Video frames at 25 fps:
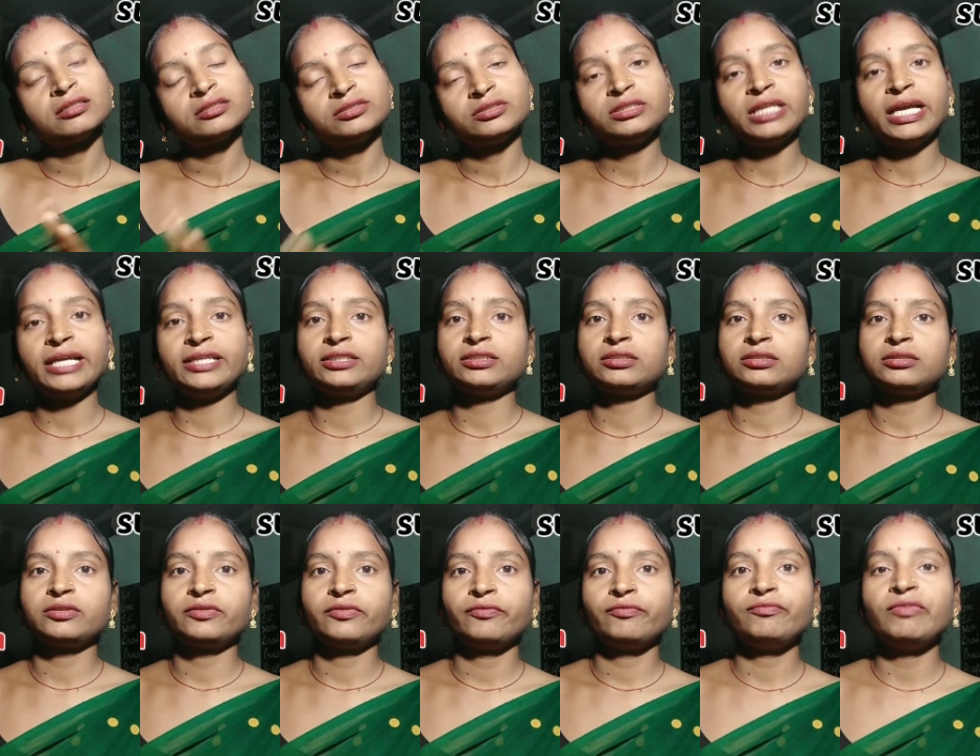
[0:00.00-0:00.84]
night
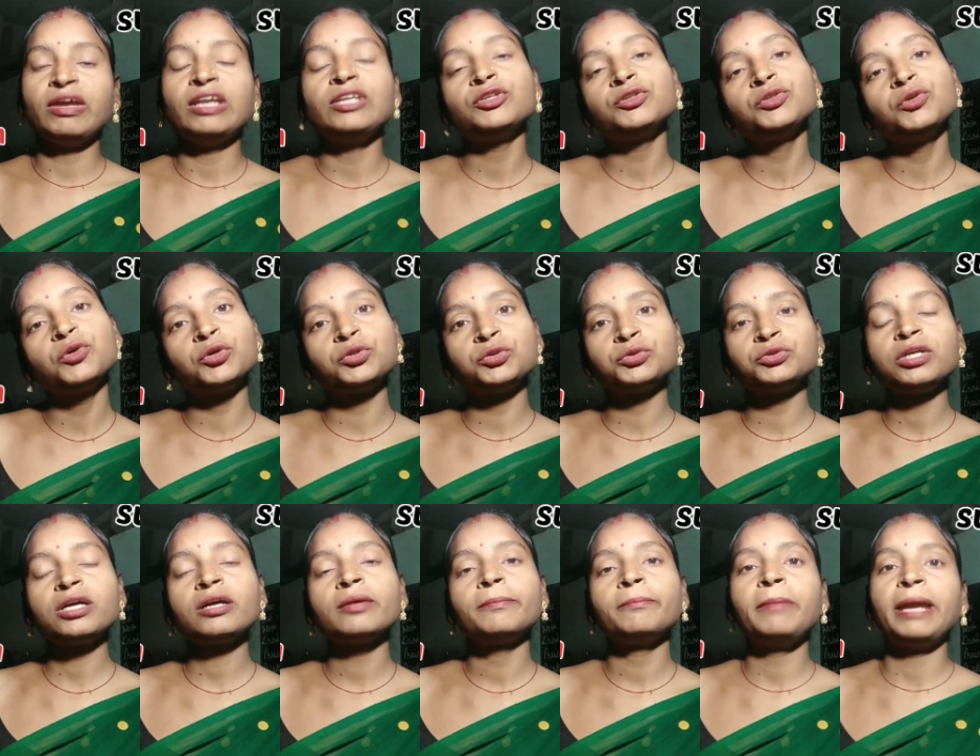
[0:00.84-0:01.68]
when you go to
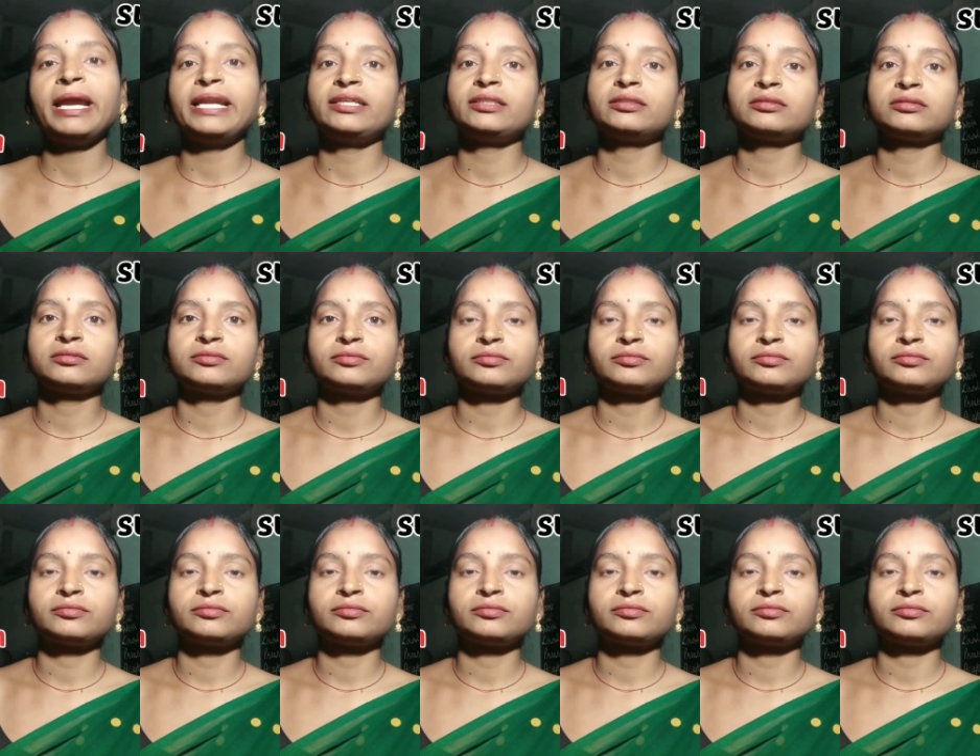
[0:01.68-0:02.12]
the bed.